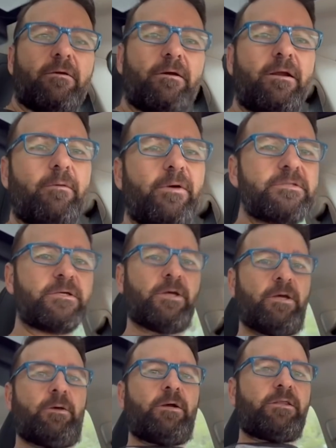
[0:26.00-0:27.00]
But anyway,
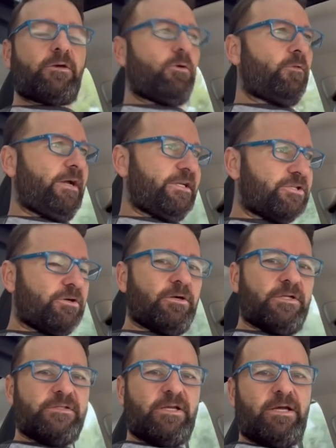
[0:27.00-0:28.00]
got the Golden Knights shirt
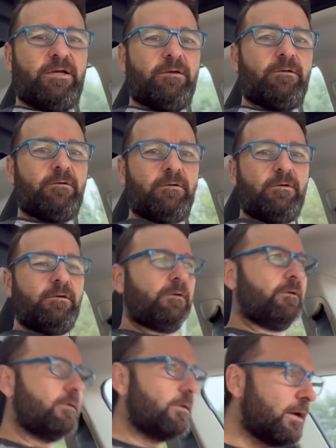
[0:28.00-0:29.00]
on today.
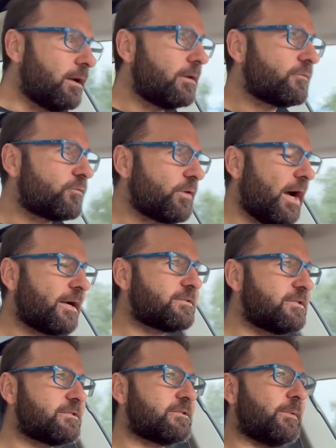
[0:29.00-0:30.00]
Uh, hockey
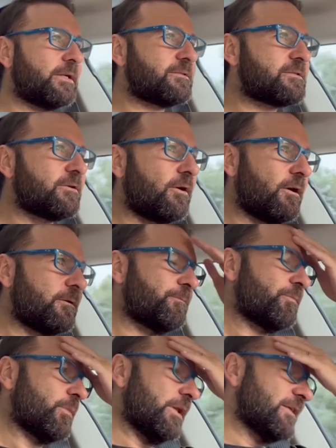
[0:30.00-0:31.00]
season about to start,
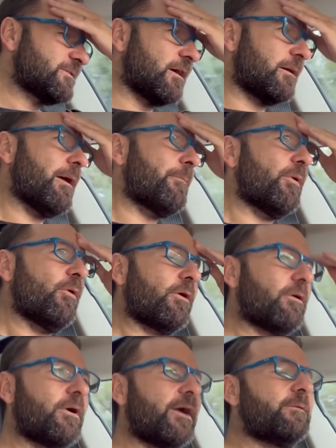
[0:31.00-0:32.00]
but let's talk about poker,
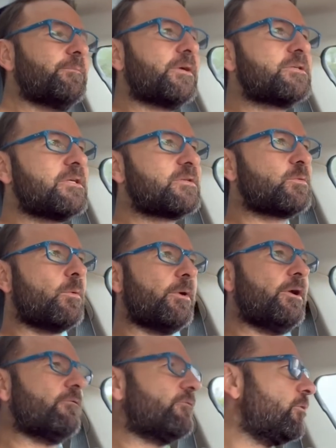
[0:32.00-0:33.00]
right? Because that's what we're
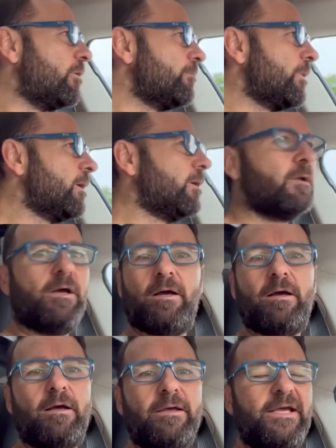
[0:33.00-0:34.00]
here for.
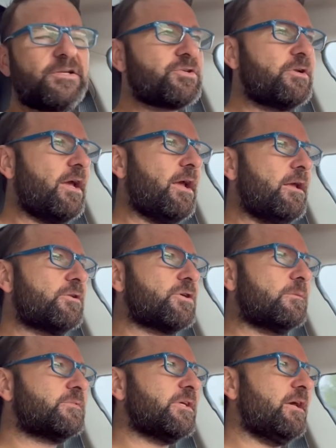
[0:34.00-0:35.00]
Uh, yesterday,
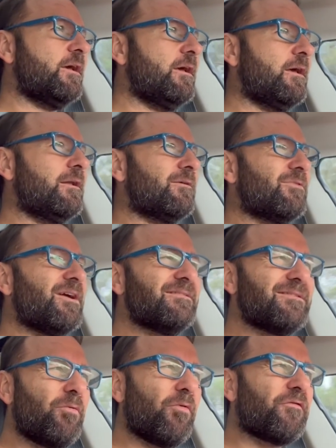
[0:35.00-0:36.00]
jumped in around
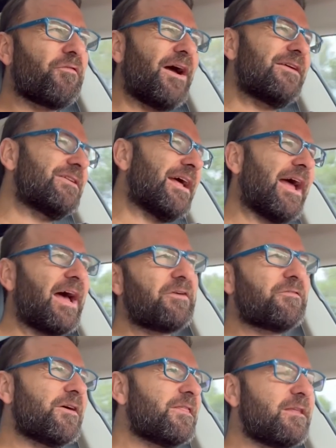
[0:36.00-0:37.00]
level five and a
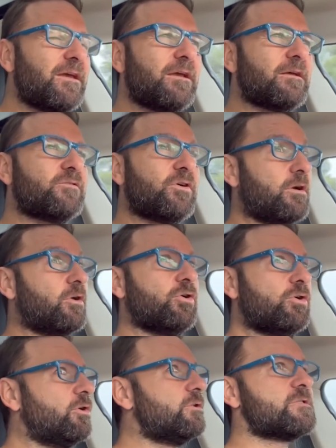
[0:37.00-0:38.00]
half, I think. I took a
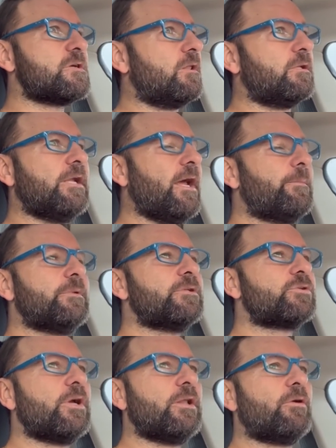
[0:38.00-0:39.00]
good solid nap in the
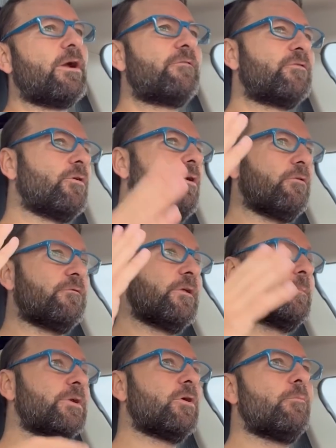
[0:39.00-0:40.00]
trailer after all the
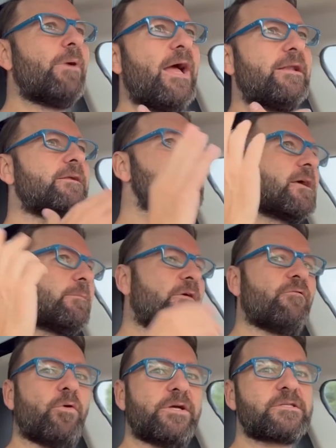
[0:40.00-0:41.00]
flip and go madness. I had my
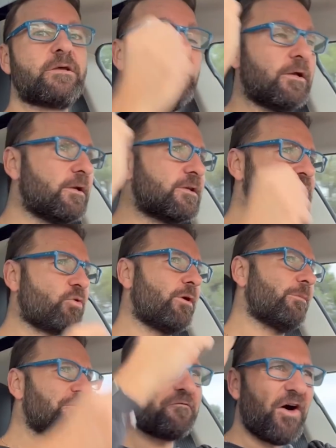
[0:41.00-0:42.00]
voice
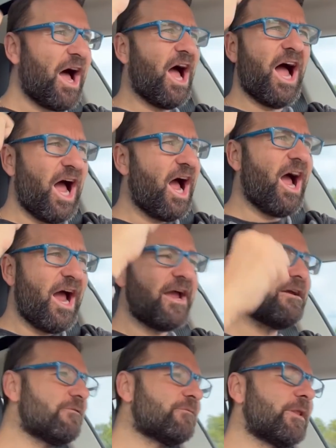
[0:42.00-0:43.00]
screaming
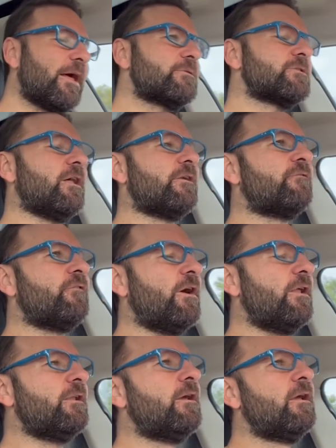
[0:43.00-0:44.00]
five, but that was a lot of
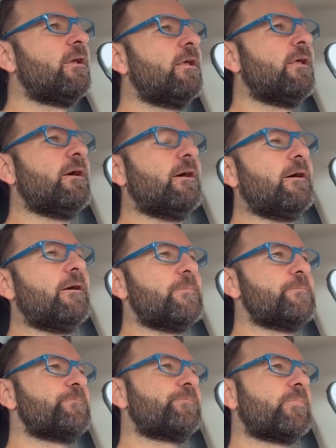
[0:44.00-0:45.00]
fun.
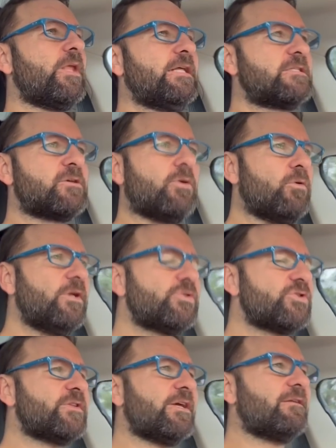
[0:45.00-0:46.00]
Um, and so
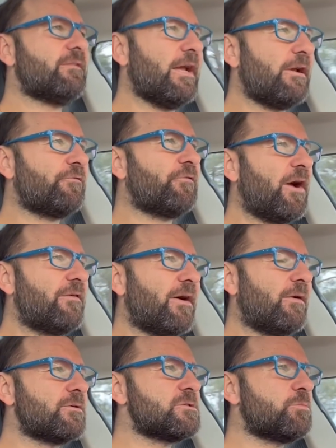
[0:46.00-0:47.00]
interesting, like five
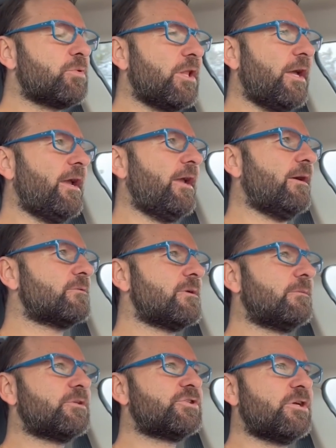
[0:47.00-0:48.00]
hours of play. I was
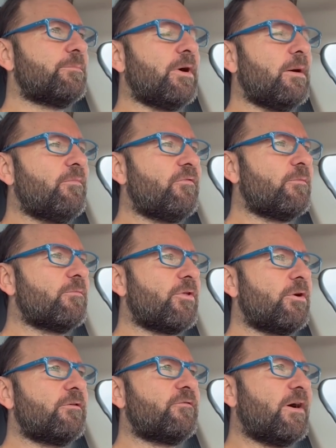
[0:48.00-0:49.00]
able to chip up from
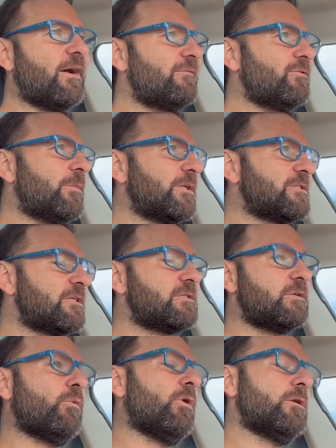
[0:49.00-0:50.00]
thirty-five to about
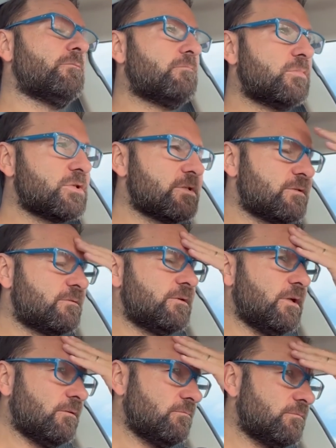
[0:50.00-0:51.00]
sixty-one, which is,
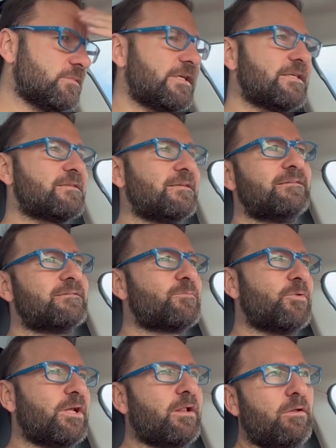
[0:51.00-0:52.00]
you know, decent. It's
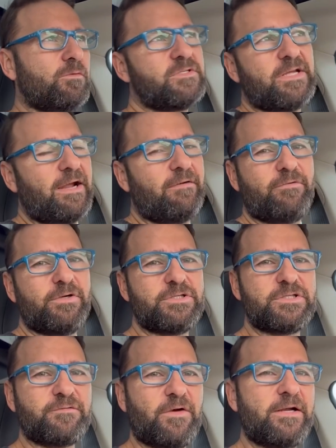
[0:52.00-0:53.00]
pretty close to average.
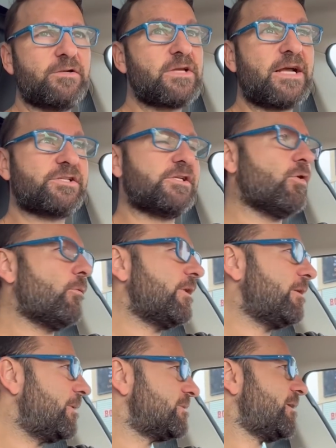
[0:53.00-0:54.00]
It's fine. There's actually nobody
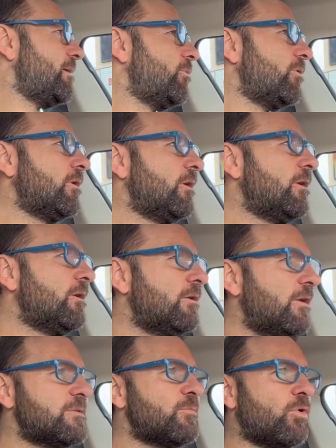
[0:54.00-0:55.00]
at my table
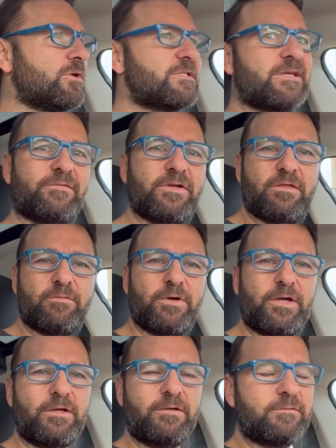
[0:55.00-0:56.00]
has more than
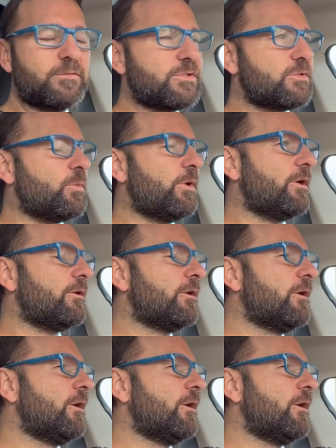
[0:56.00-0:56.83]
seventy-three, which is weird.